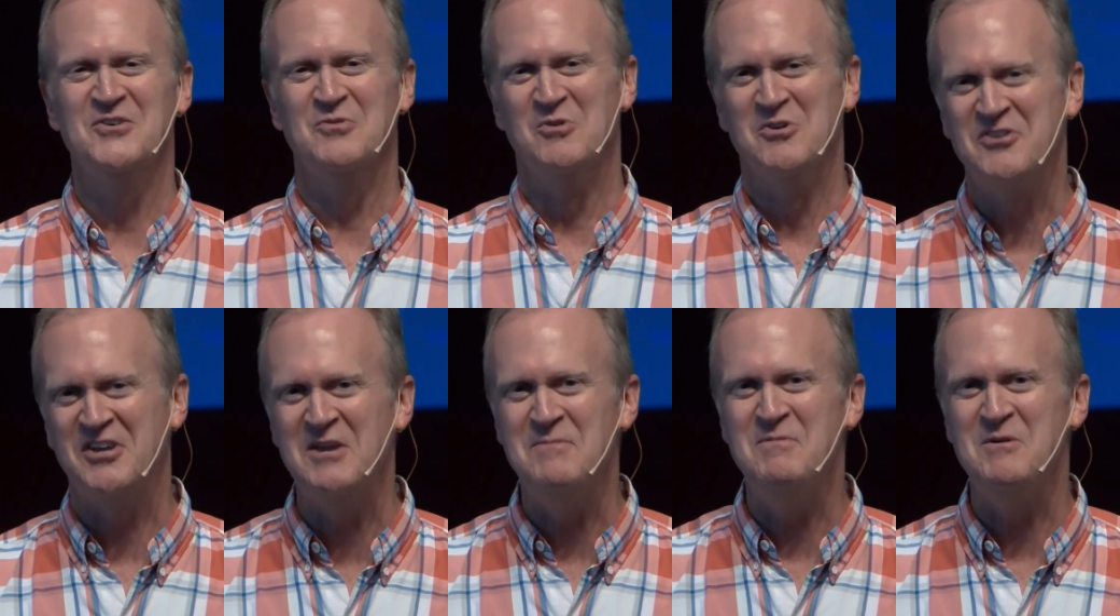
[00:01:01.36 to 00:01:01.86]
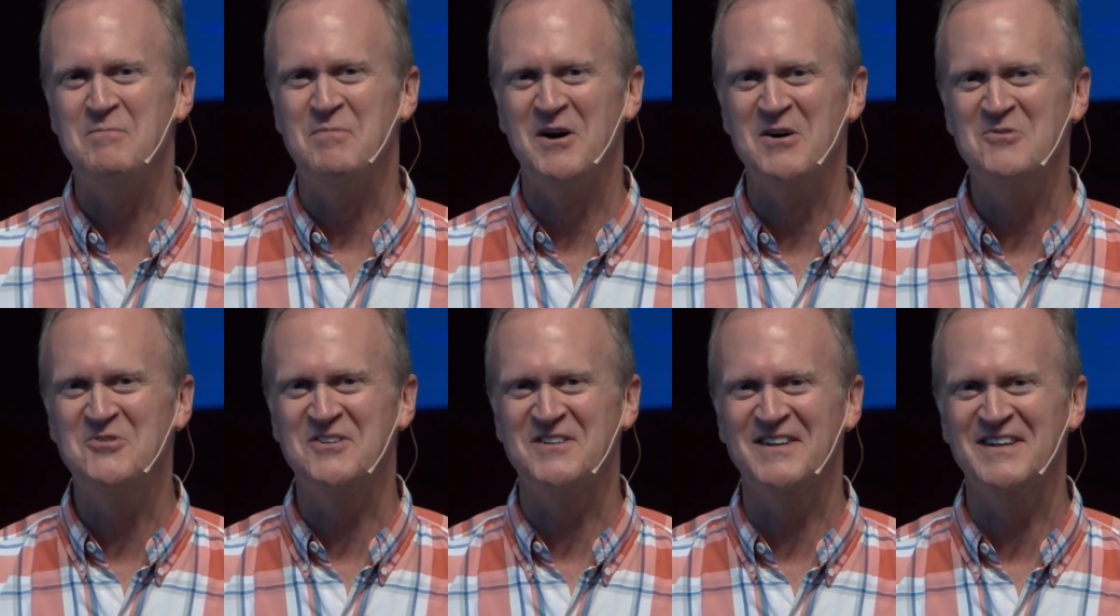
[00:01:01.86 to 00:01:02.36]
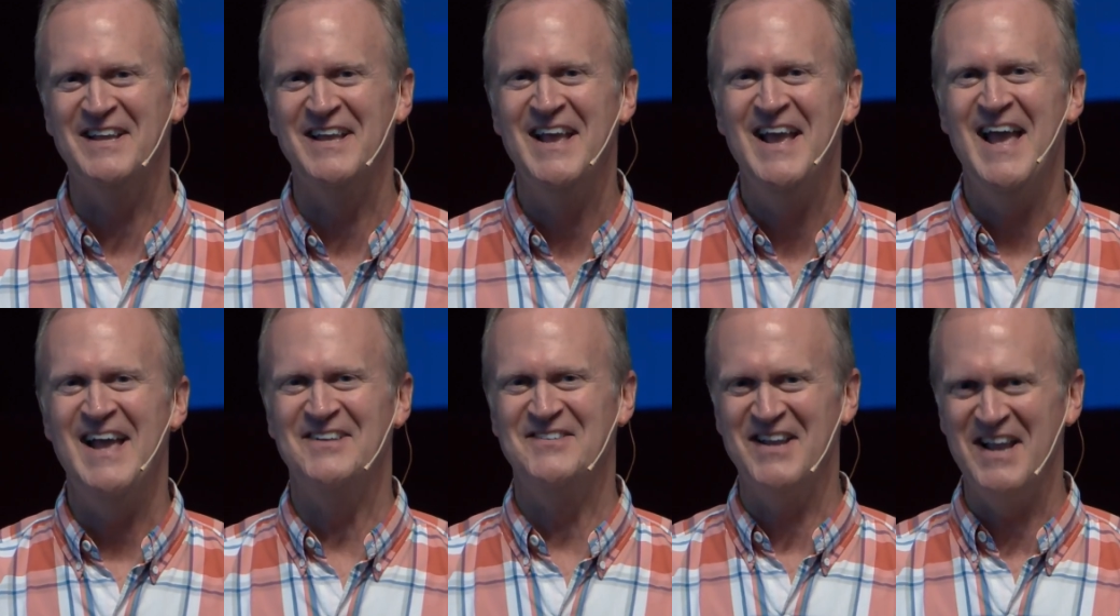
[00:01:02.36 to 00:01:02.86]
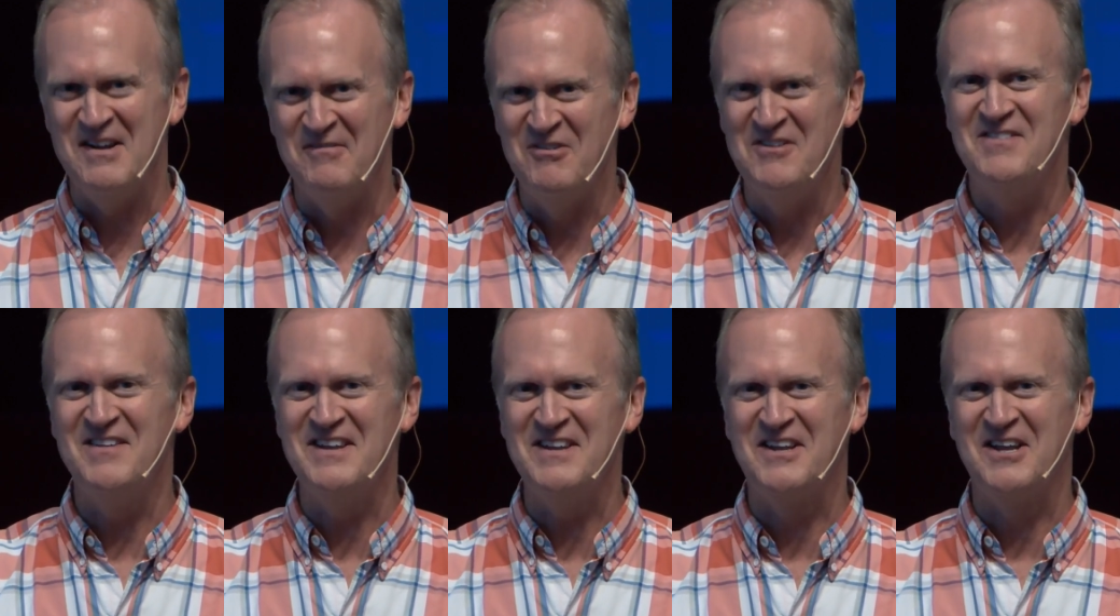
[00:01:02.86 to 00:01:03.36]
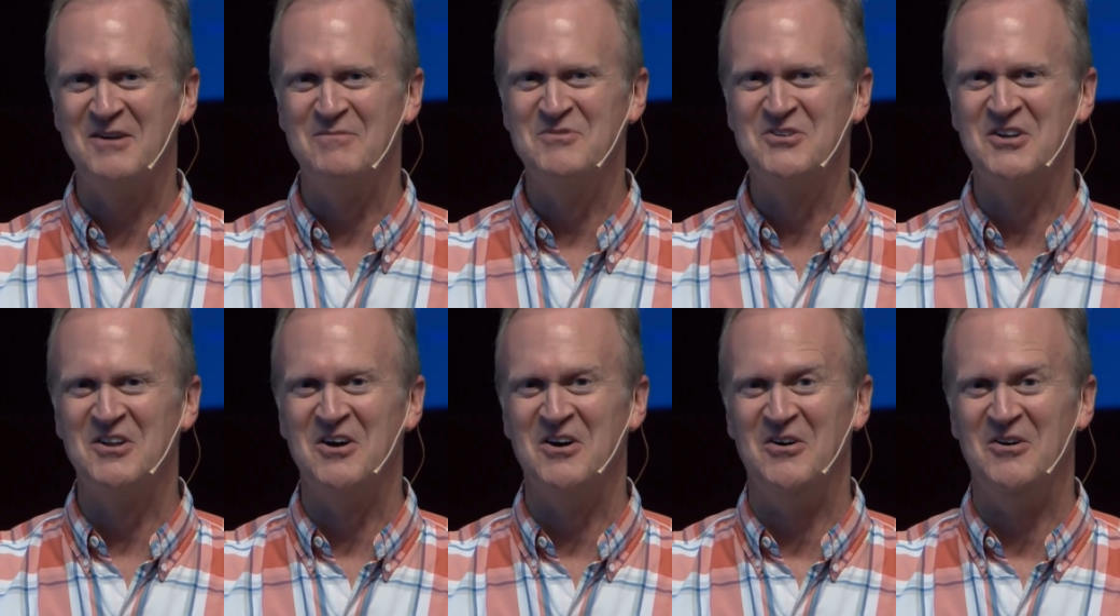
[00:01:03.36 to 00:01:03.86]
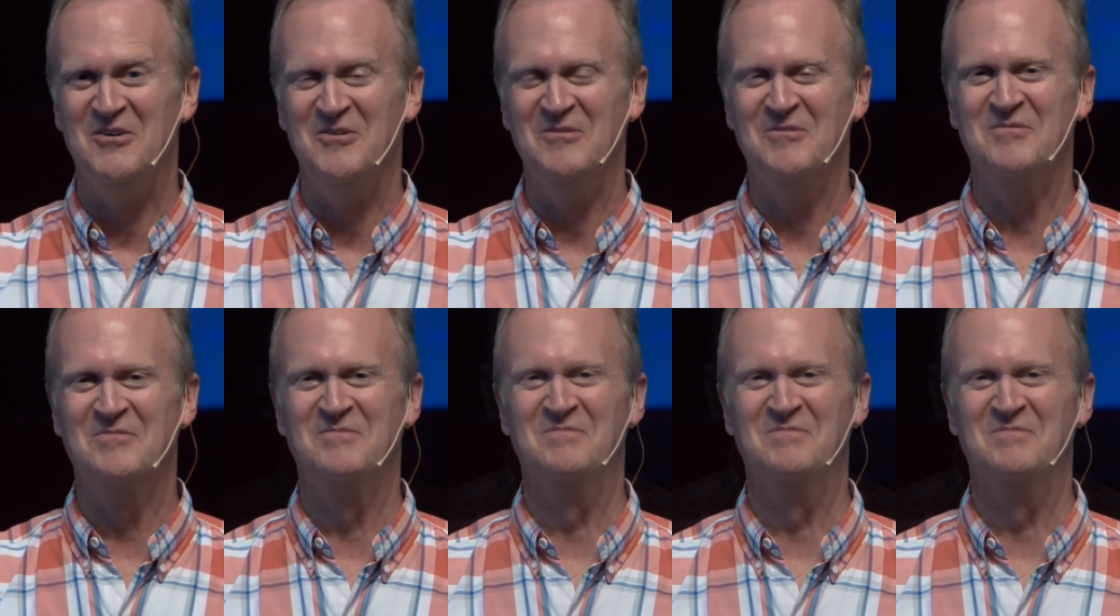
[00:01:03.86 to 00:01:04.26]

So we'll keep you posted as everything comes along.